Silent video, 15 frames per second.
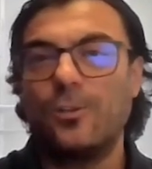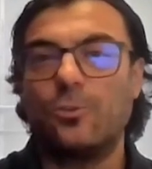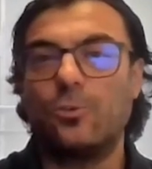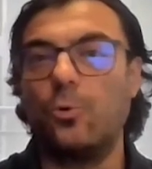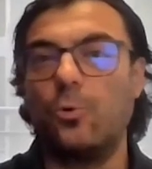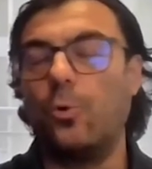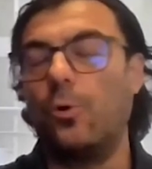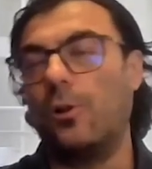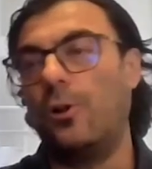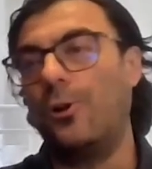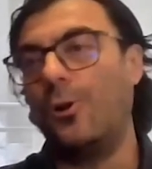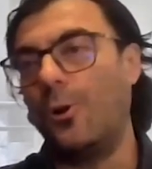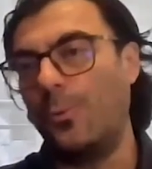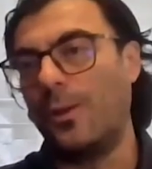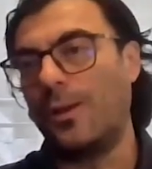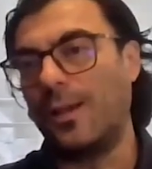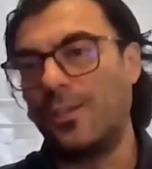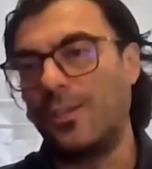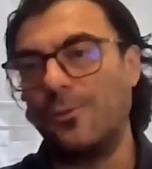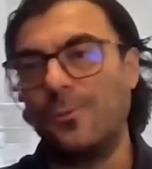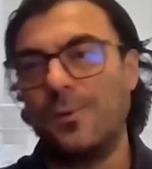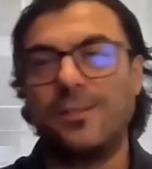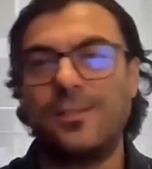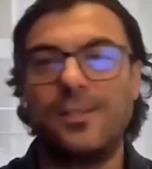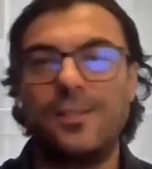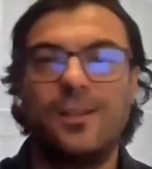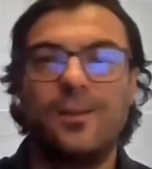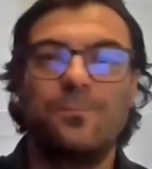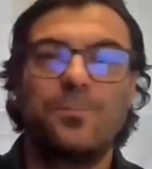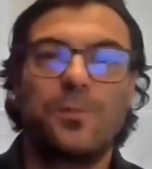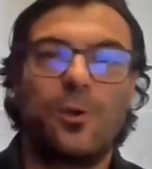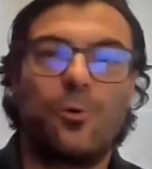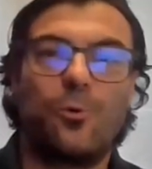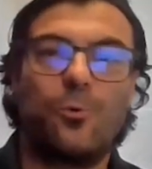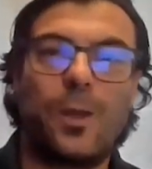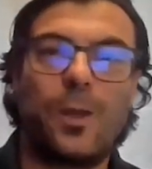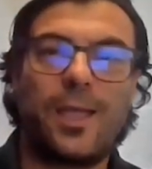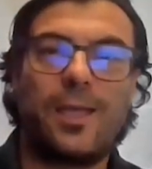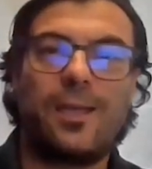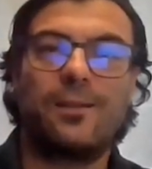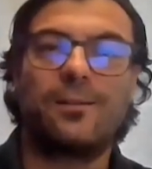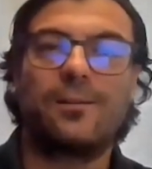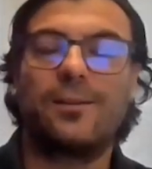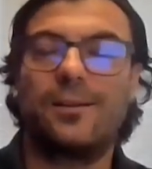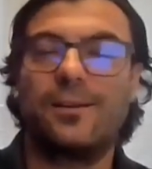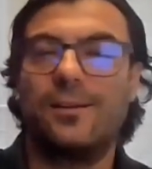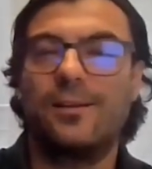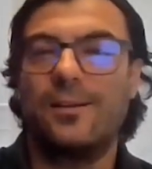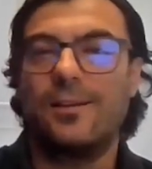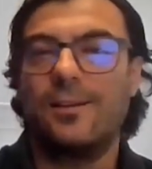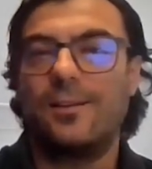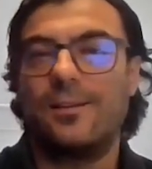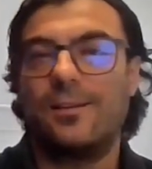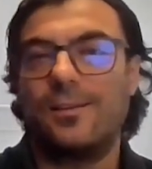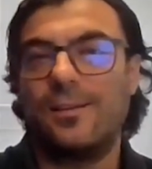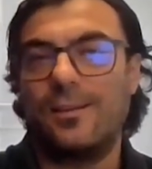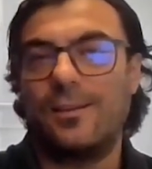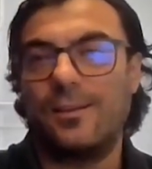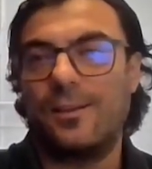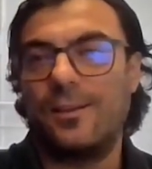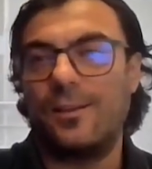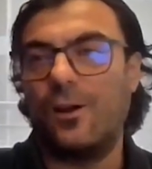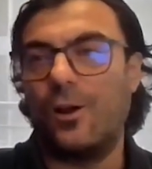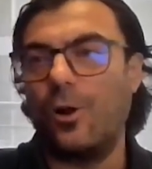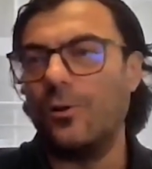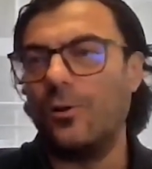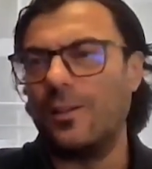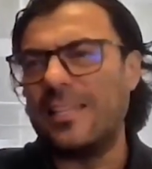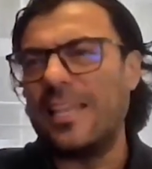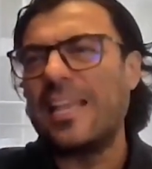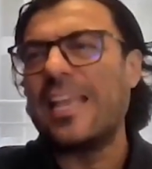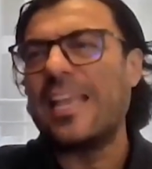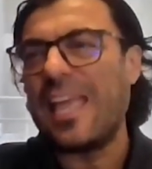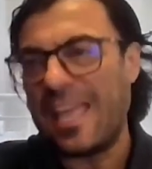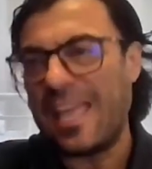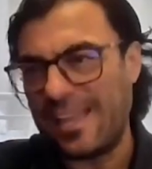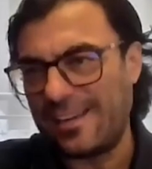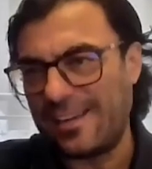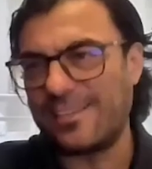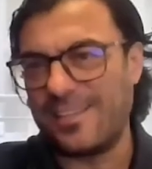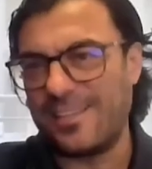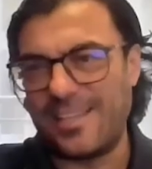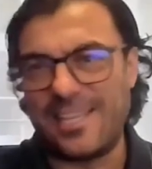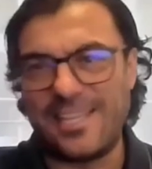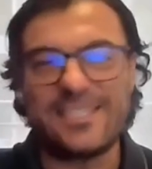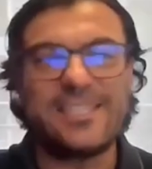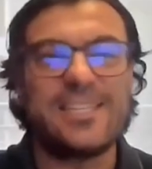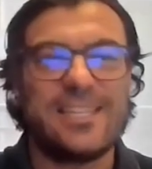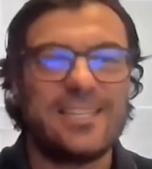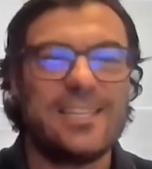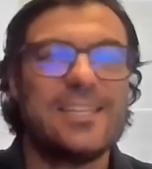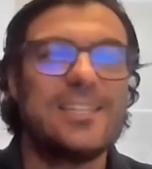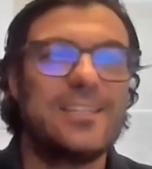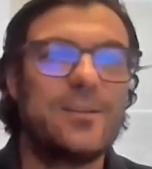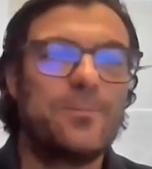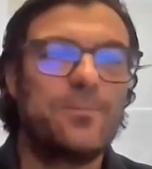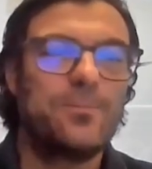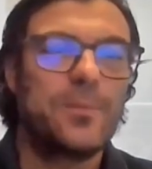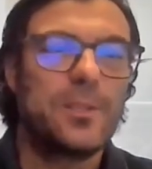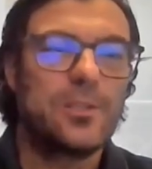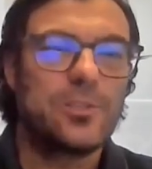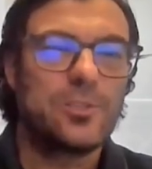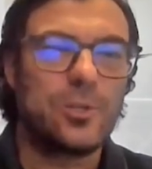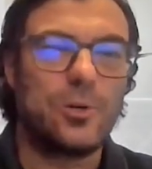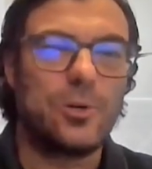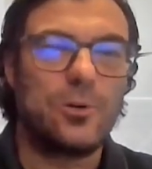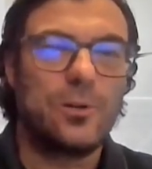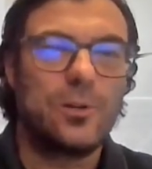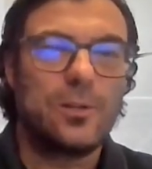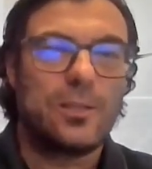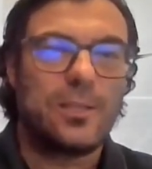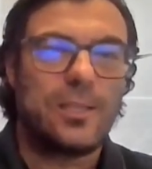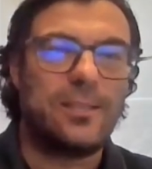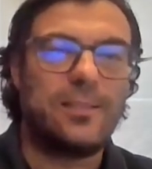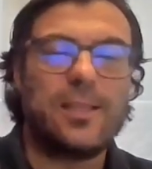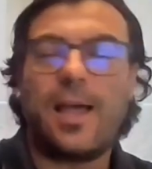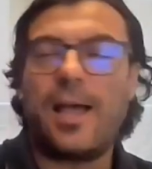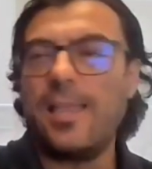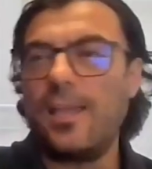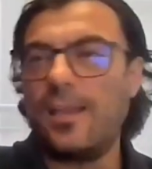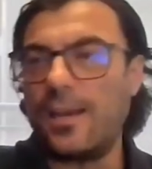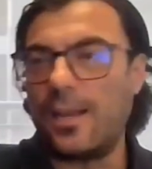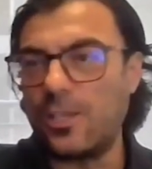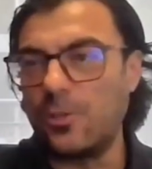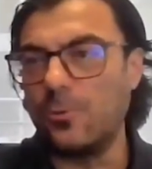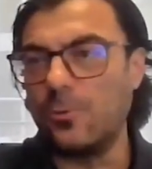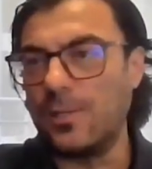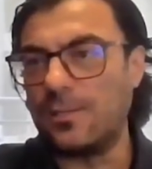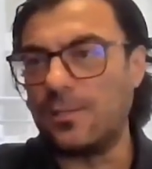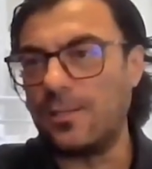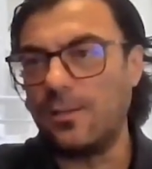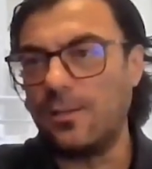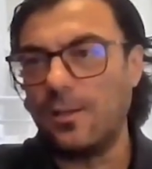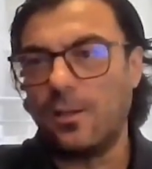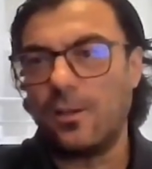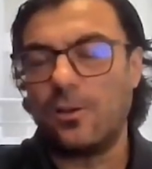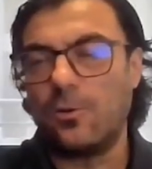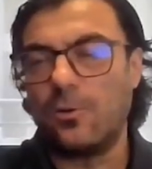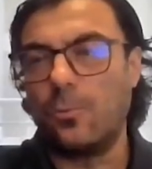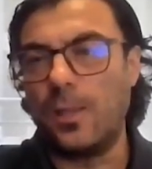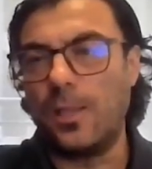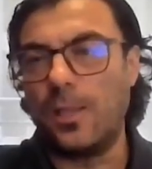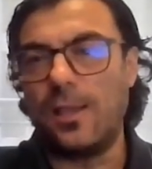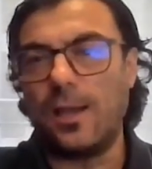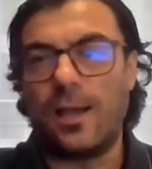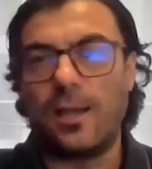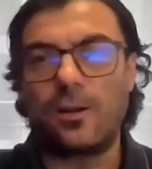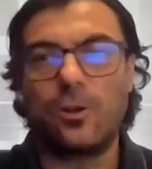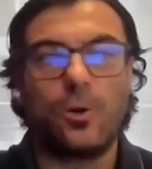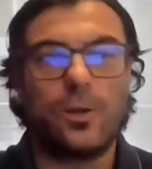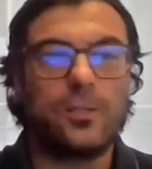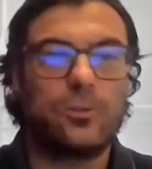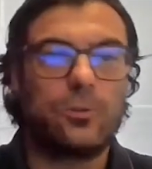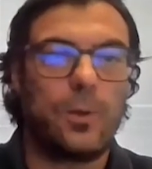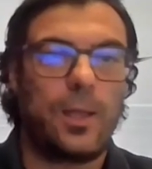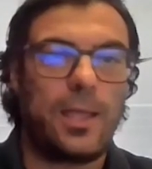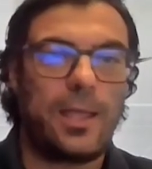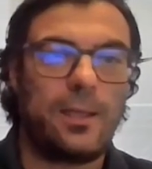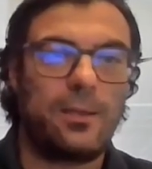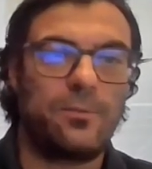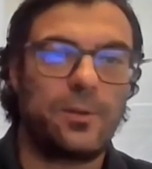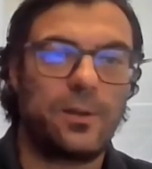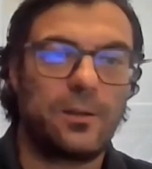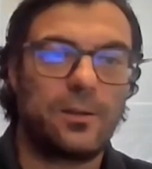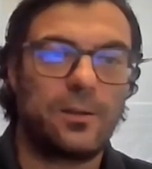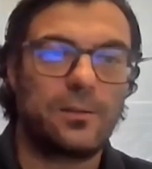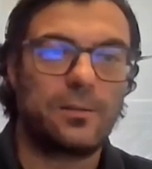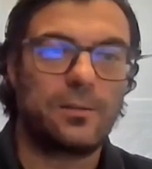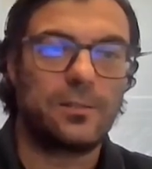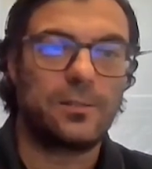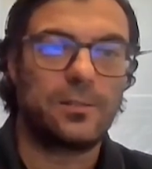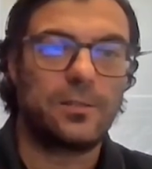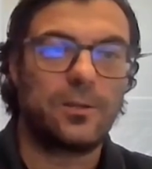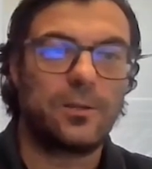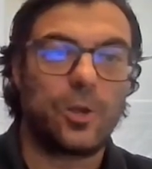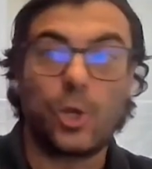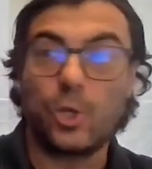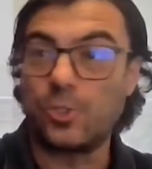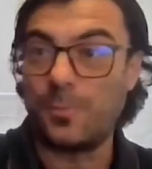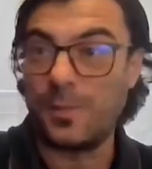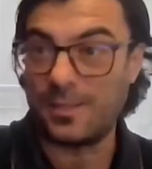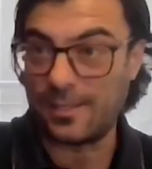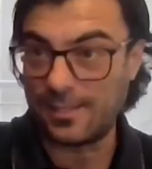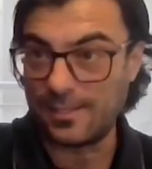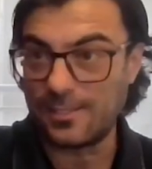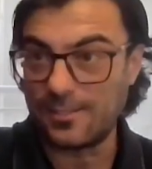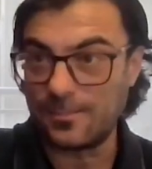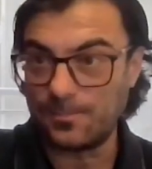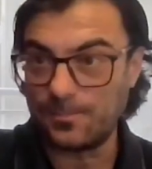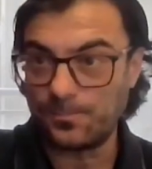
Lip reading: to lower acuity where the care is needed. So in the higher acuity, we are going to have hospitals,